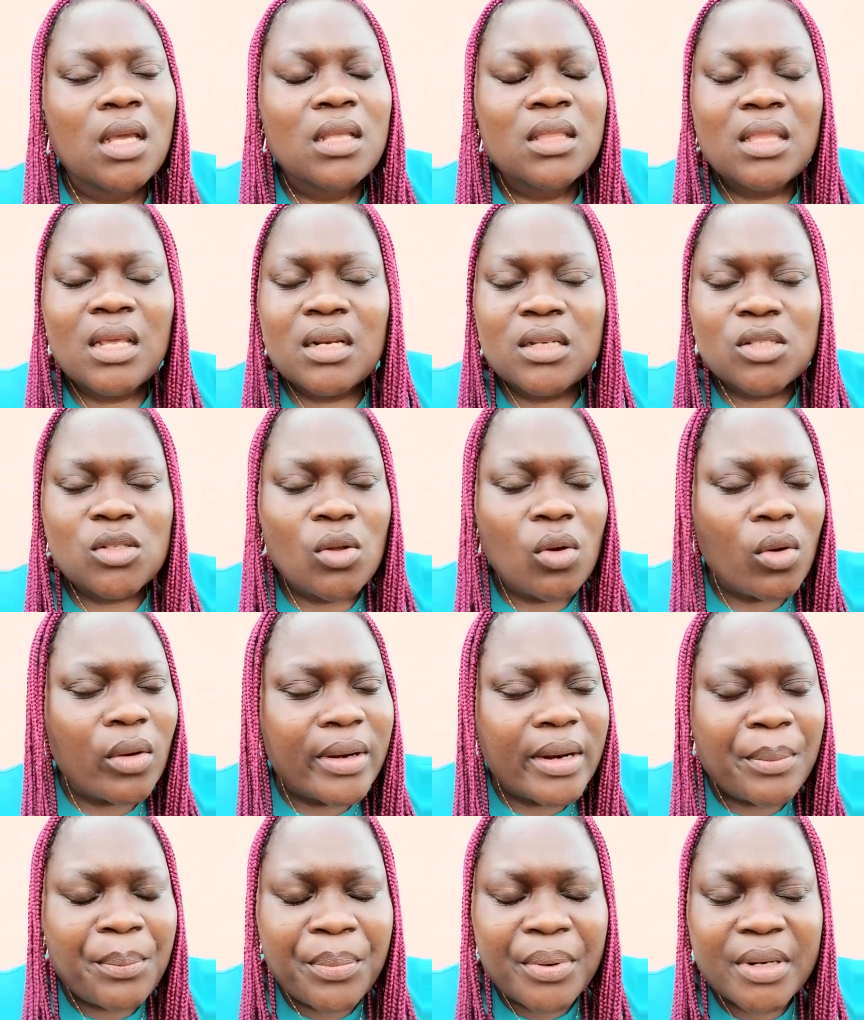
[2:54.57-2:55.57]
There is no
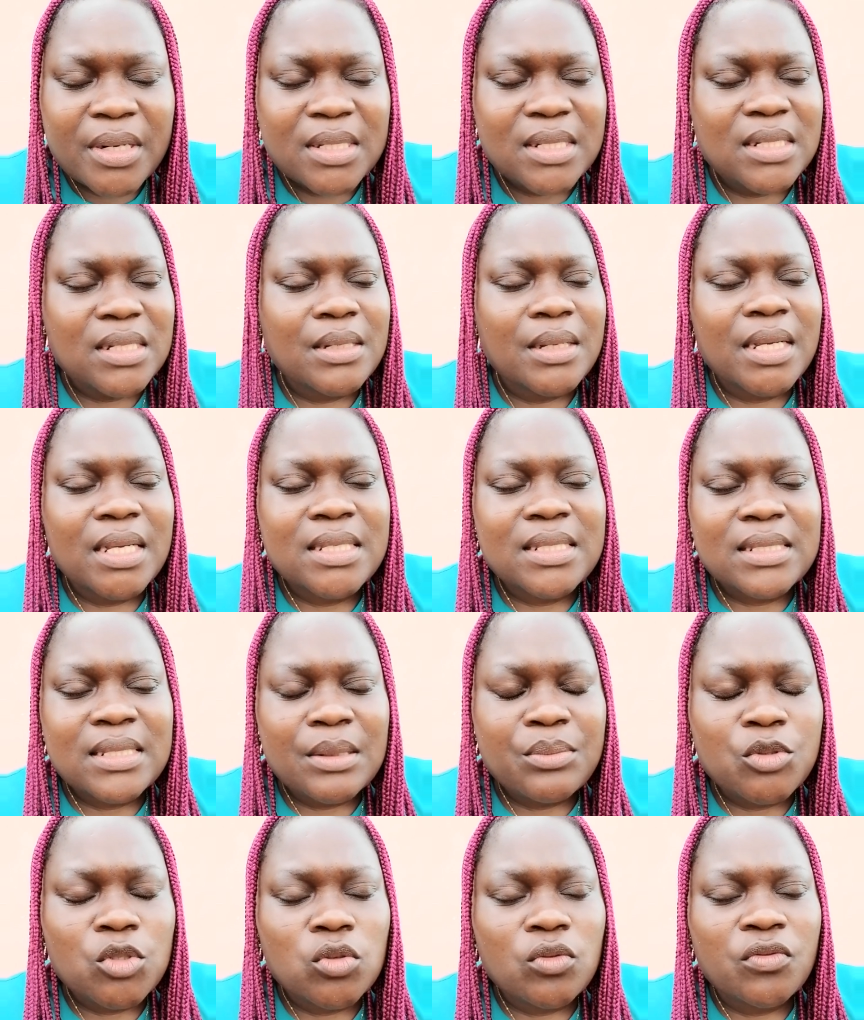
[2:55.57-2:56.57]
other person there
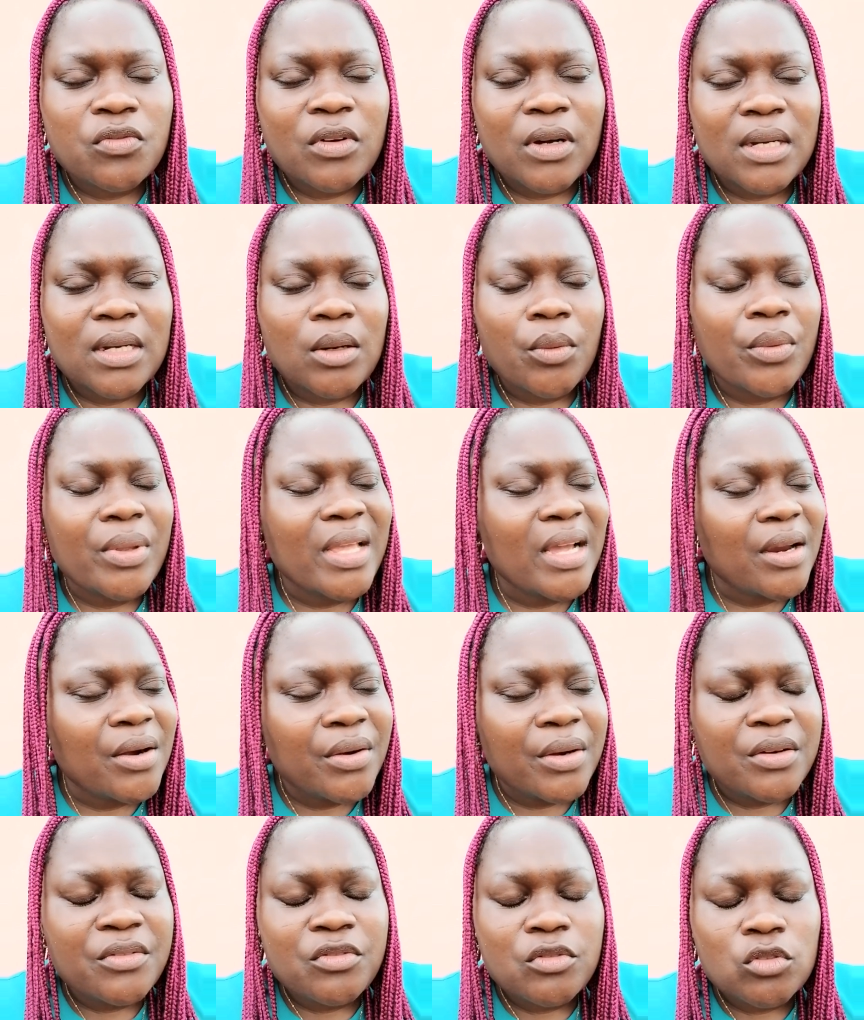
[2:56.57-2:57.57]
except you, Father. We are
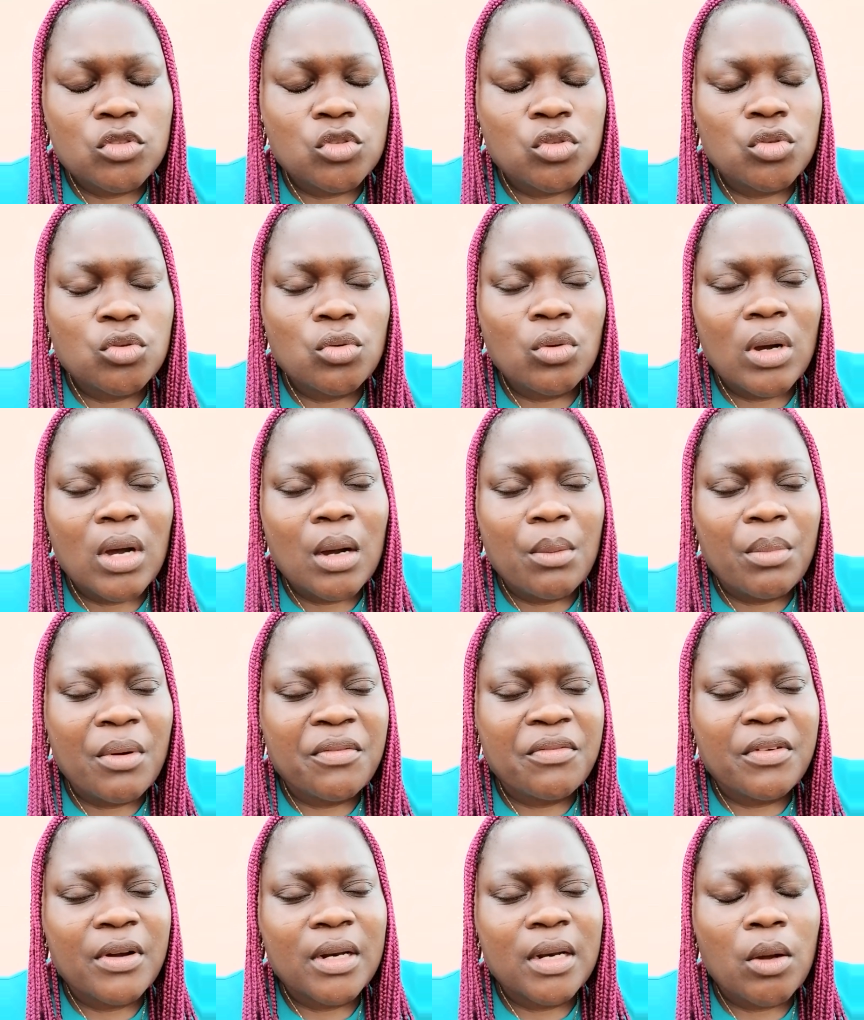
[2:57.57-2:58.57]
grateful to you, Abba,
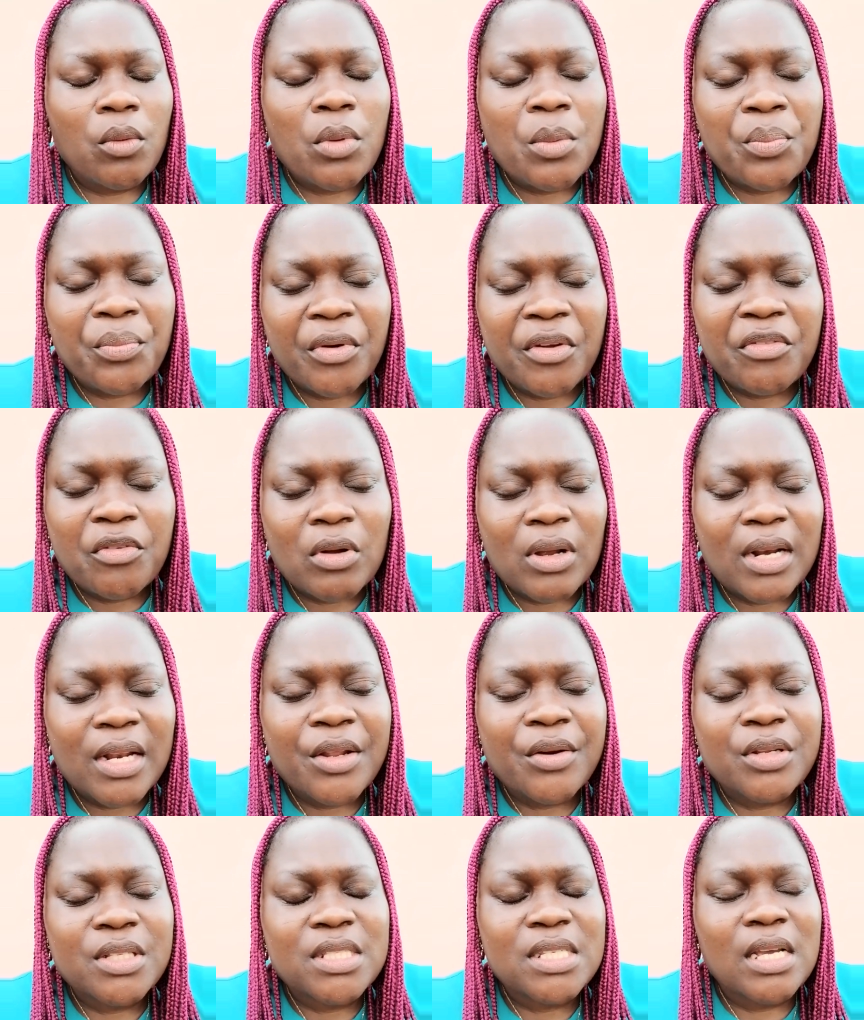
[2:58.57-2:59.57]
Father. We pray for
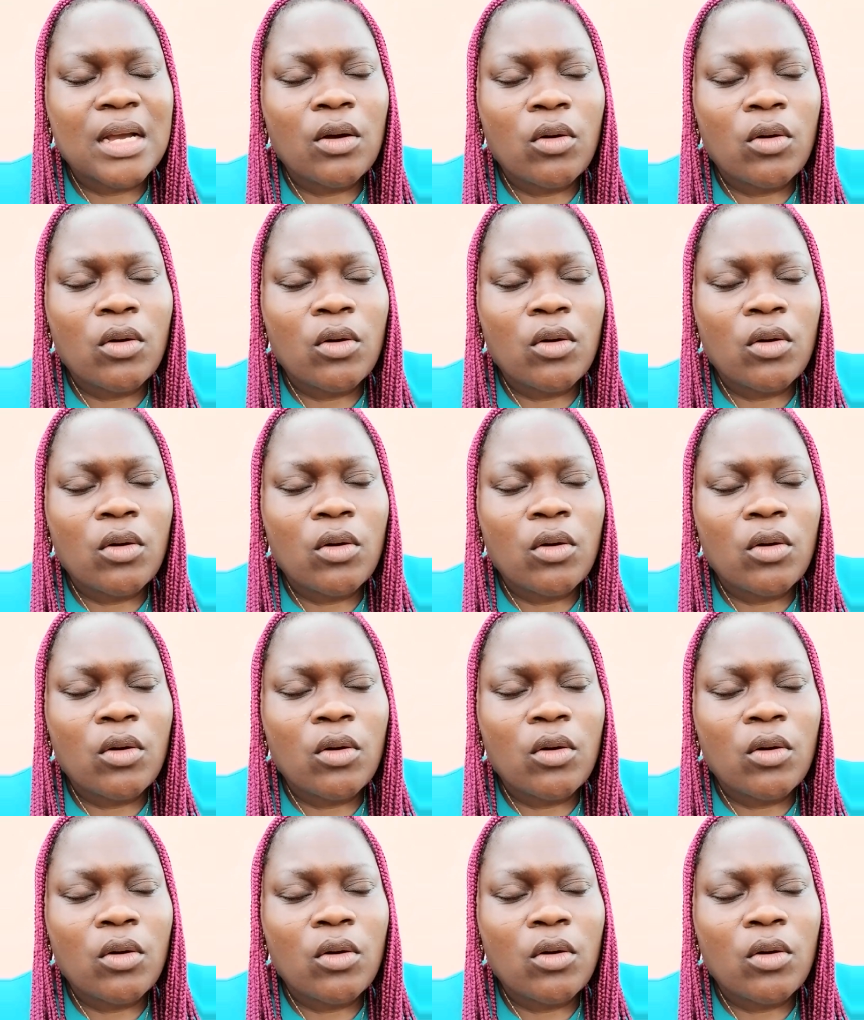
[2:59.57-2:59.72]
clarity and